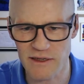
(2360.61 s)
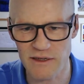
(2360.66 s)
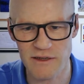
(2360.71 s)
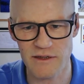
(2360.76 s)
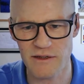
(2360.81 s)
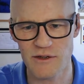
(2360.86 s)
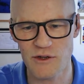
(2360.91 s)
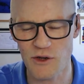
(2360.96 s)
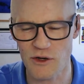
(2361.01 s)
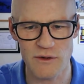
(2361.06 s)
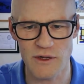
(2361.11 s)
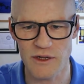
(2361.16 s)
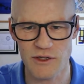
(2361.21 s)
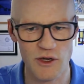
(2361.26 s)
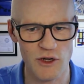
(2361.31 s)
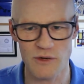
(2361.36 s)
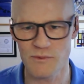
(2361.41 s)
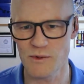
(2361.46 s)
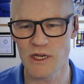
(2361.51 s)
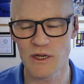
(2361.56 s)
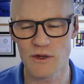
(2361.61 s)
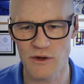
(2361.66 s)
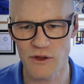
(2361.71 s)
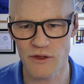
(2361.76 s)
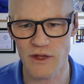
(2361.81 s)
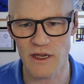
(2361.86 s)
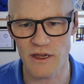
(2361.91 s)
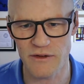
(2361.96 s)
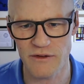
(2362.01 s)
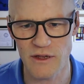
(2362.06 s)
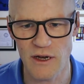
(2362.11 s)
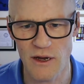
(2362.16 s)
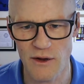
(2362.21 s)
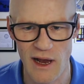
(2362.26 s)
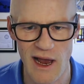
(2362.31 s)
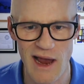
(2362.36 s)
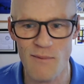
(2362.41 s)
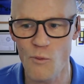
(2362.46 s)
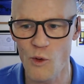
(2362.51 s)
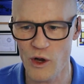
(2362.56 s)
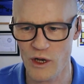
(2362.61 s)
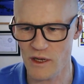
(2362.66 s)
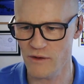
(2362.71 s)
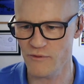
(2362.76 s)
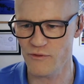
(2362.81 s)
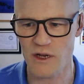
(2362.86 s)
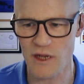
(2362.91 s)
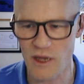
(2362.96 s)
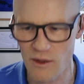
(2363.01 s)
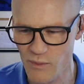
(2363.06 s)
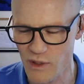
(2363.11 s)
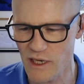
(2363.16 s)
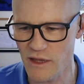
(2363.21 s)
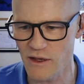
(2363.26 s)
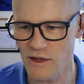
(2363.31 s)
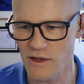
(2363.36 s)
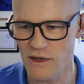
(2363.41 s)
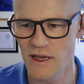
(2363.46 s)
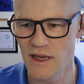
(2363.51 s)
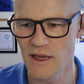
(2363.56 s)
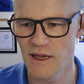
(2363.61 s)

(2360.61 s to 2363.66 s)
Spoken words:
It's got to be a good thing. It's, I'm working for a company that